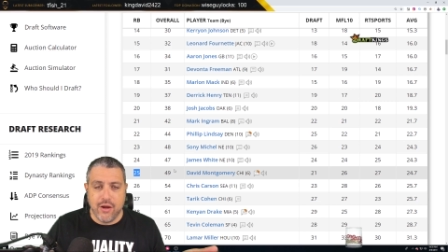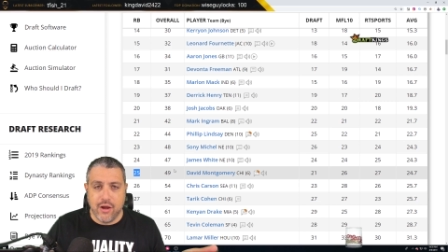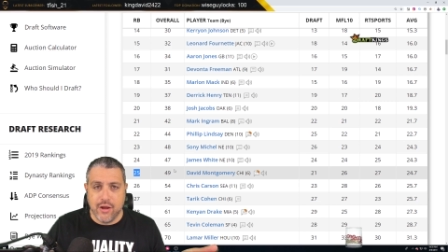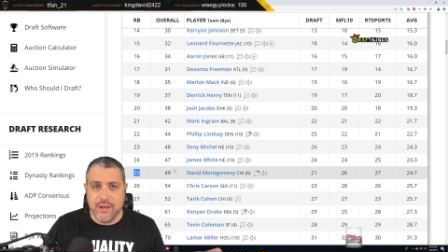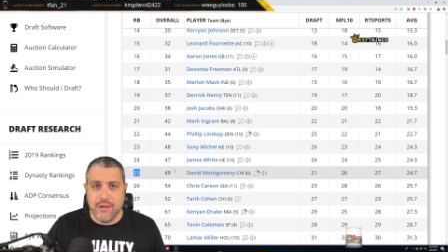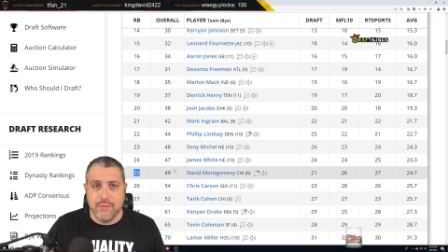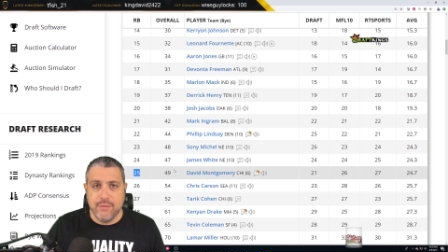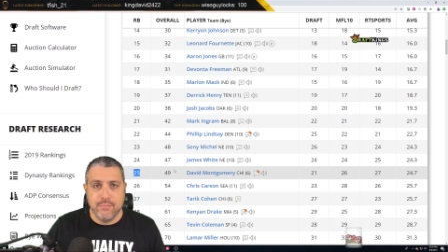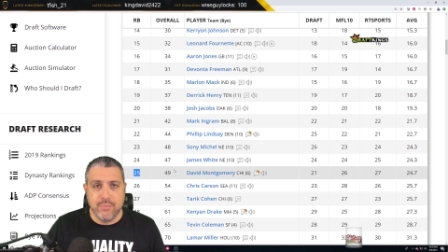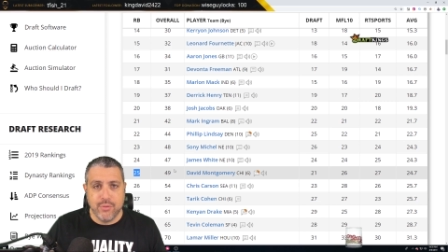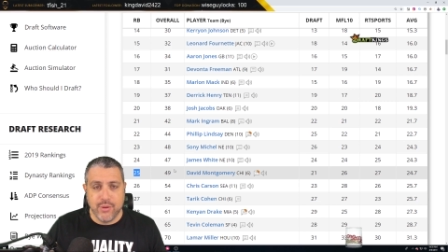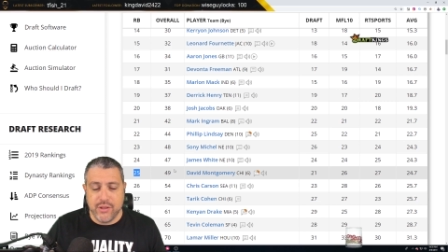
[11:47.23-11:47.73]

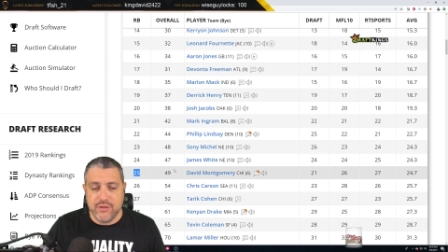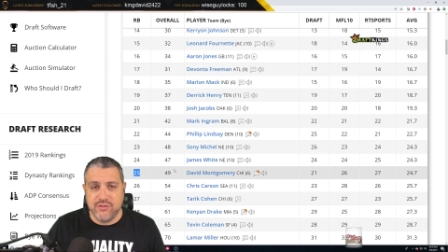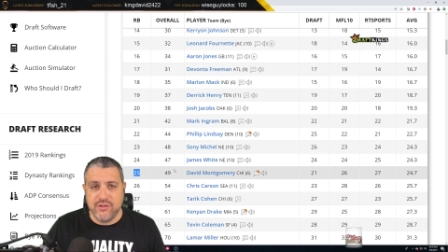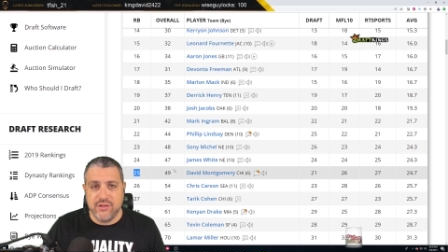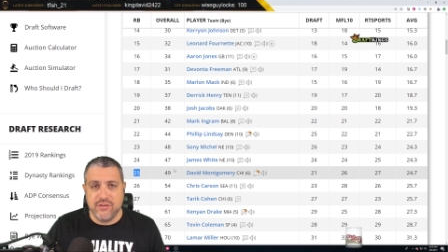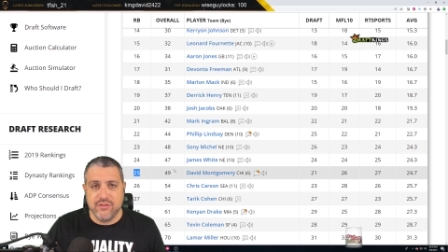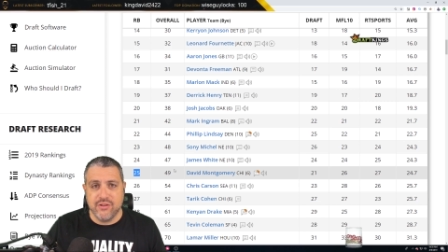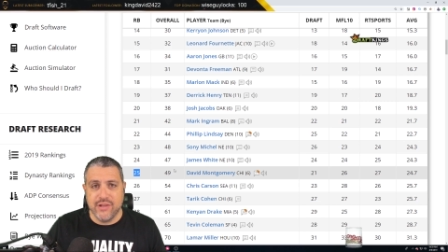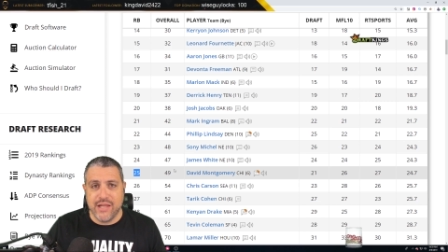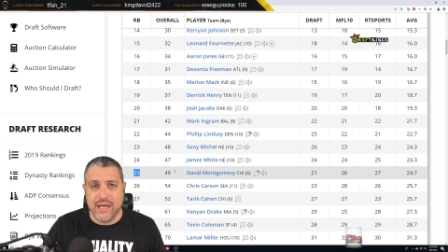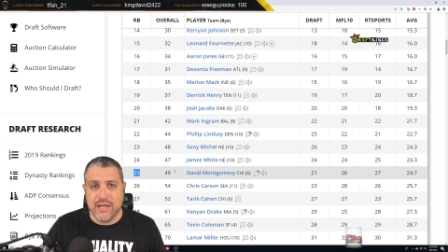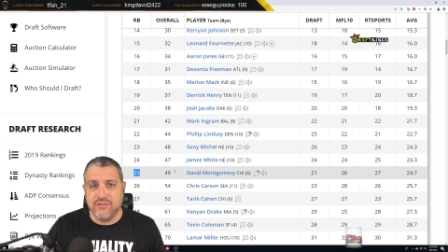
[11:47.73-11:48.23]
in
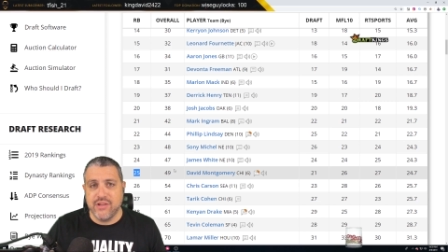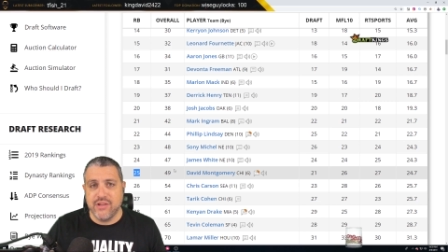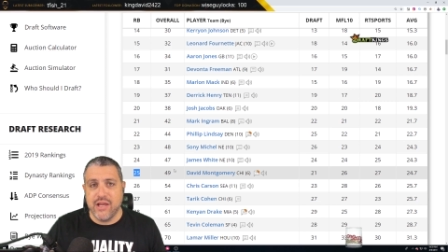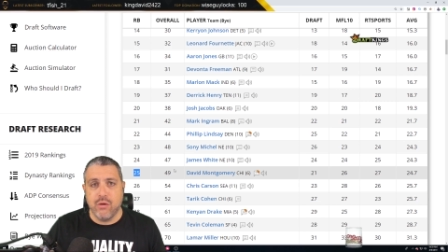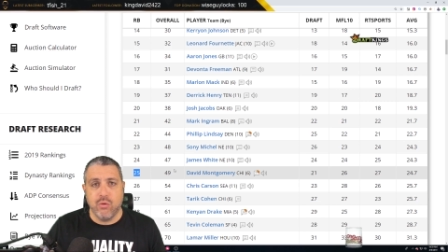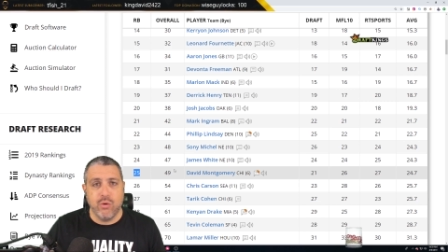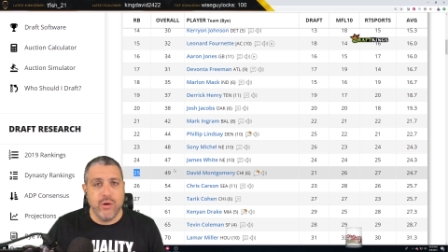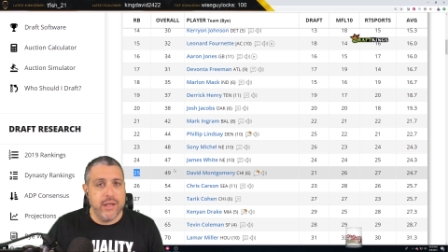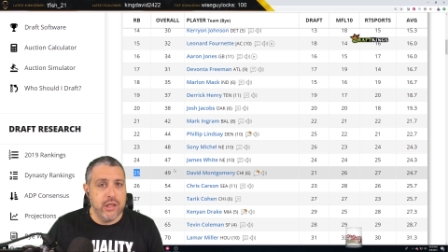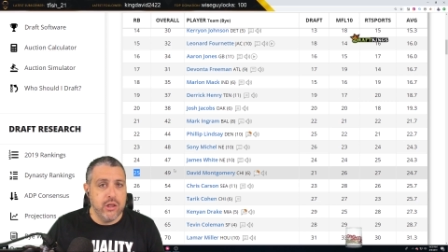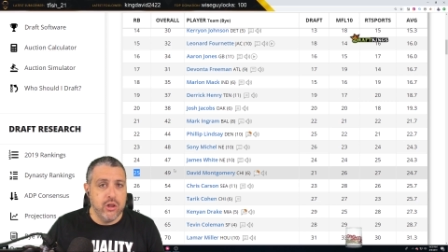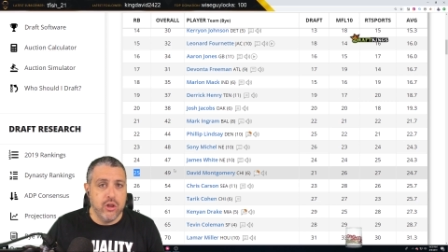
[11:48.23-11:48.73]
preseason last night,
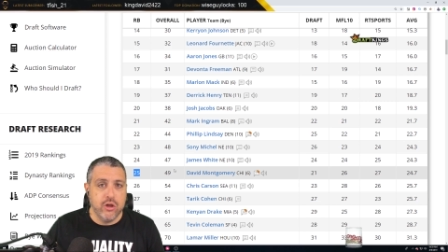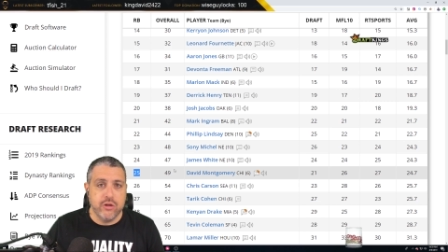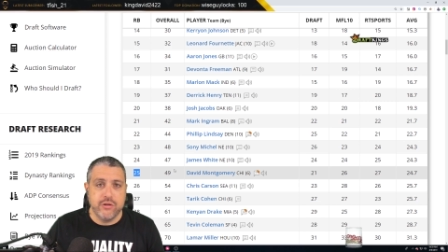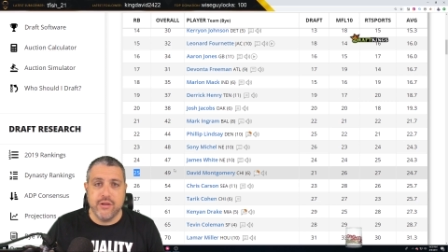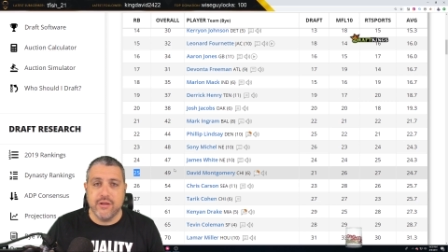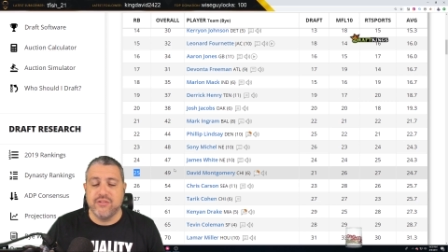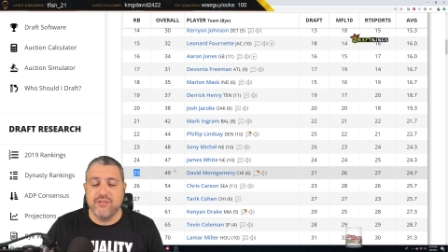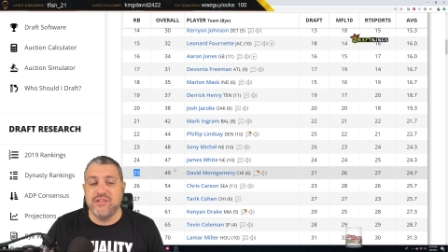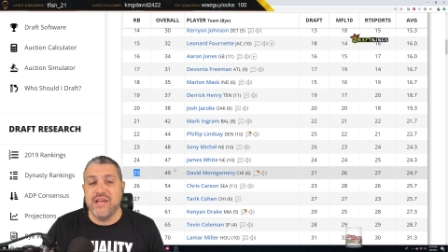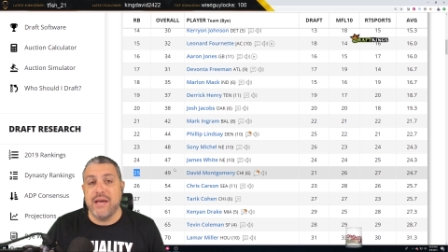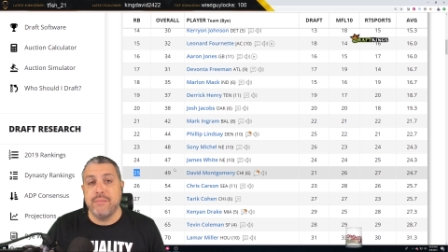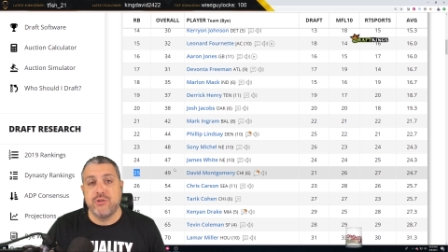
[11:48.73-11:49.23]
where he looked
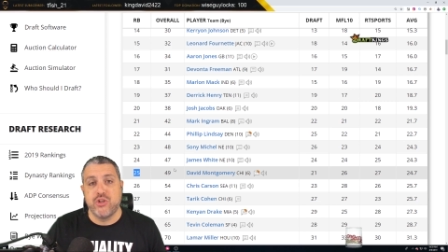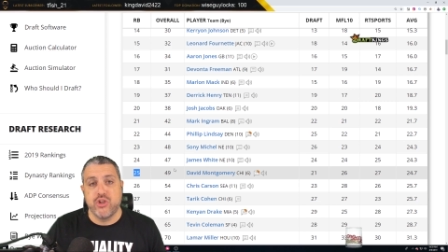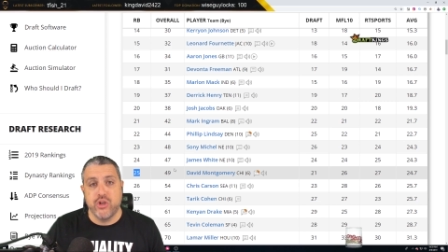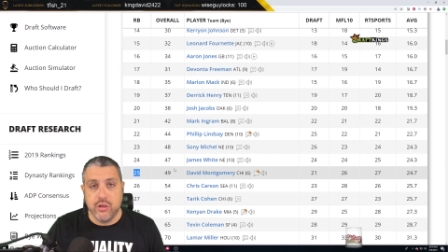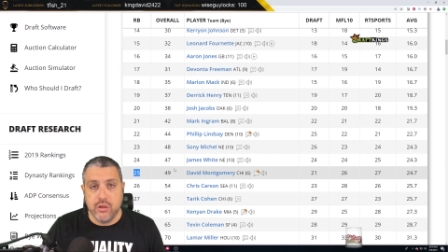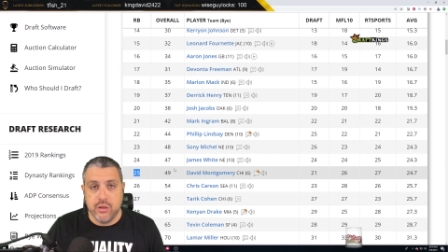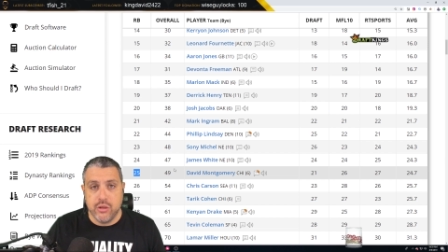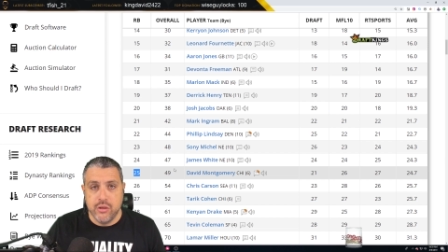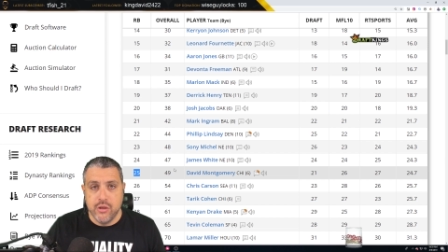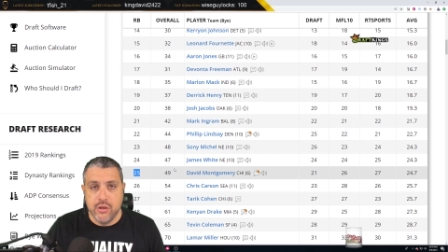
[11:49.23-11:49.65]
exceptional